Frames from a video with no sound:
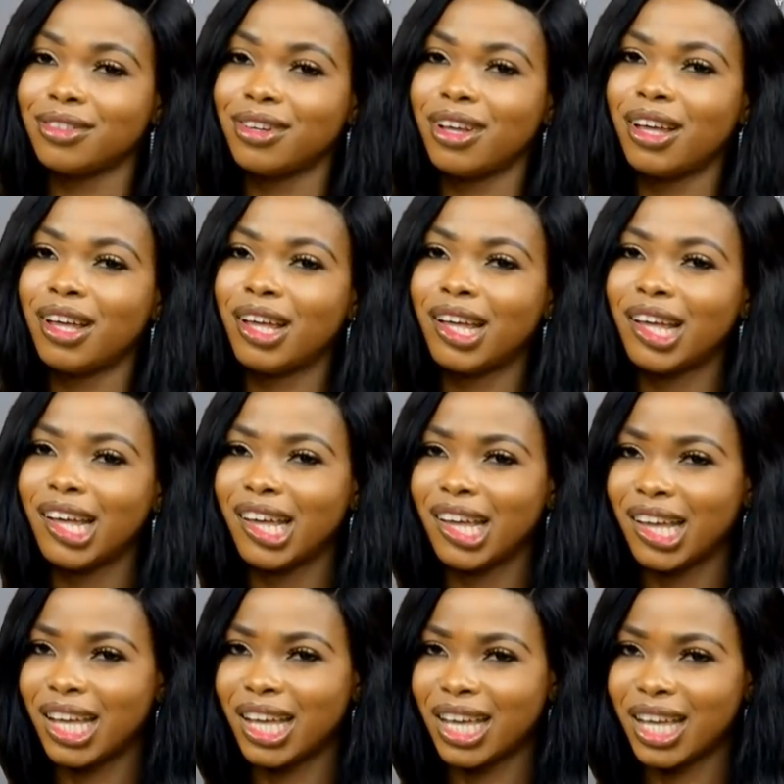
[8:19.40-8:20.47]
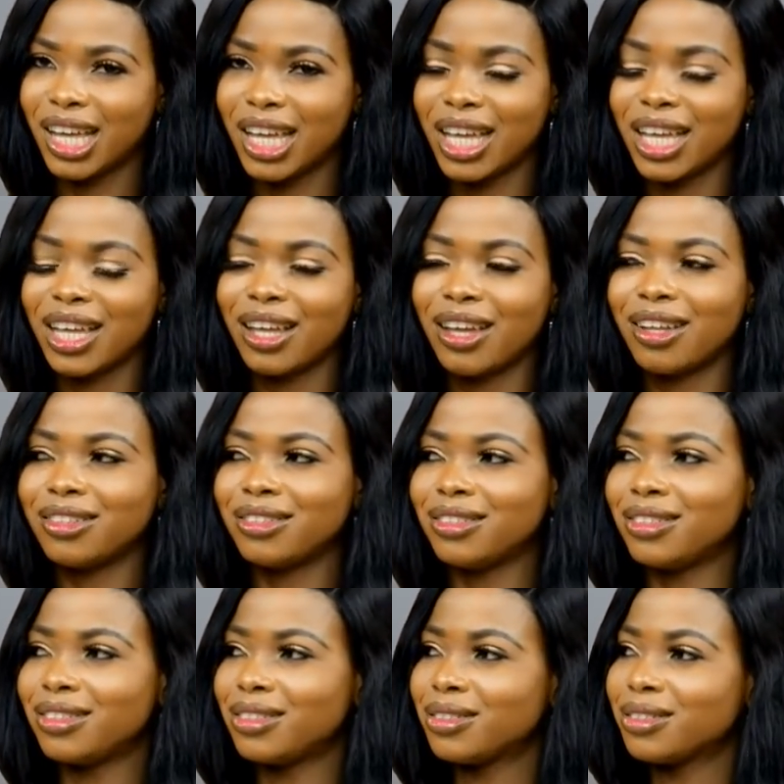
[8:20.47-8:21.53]
Oh, nice. So what
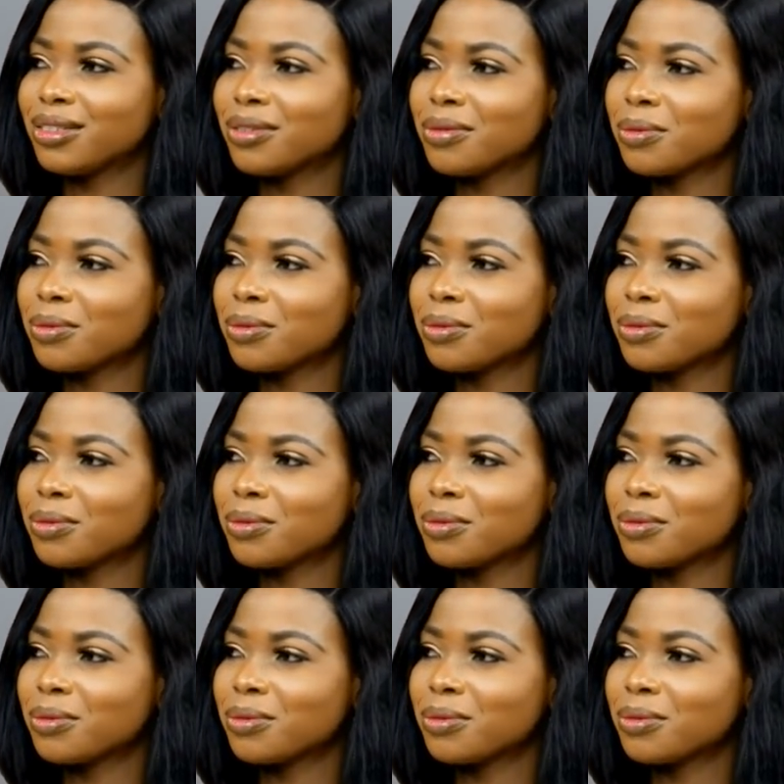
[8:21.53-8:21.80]
do you hope to